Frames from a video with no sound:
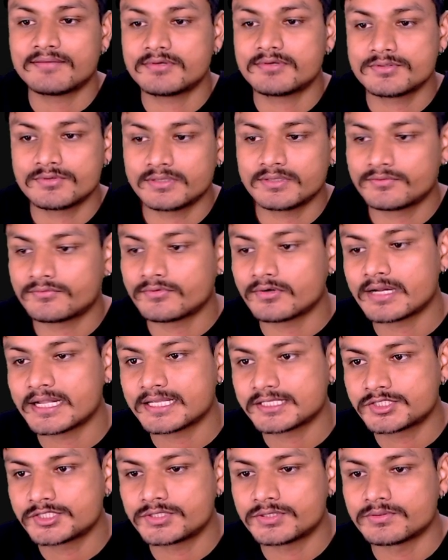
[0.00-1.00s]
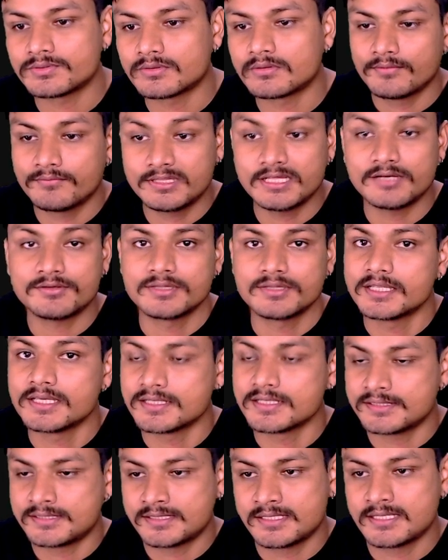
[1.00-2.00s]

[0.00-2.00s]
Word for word: 1124H2 without these.